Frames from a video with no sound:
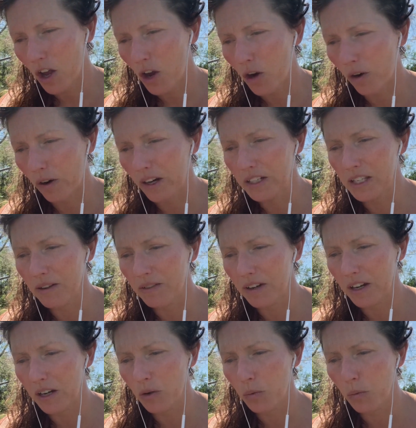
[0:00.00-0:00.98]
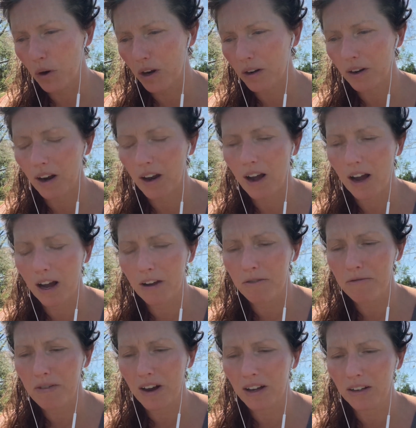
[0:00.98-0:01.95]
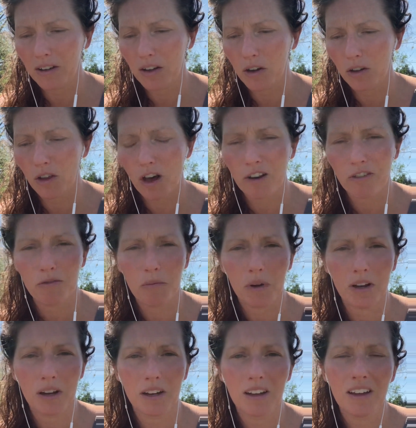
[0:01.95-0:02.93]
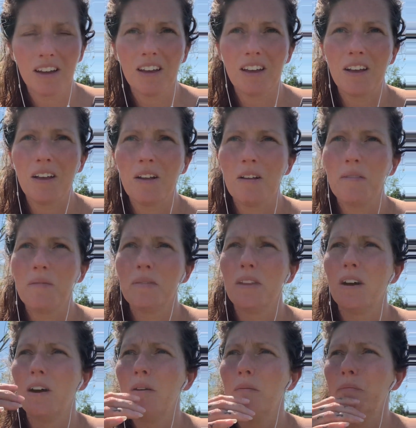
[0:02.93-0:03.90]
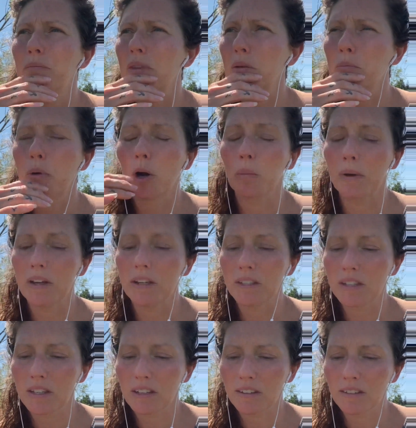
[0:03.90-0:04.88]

creativity, where I find a lot of my purpose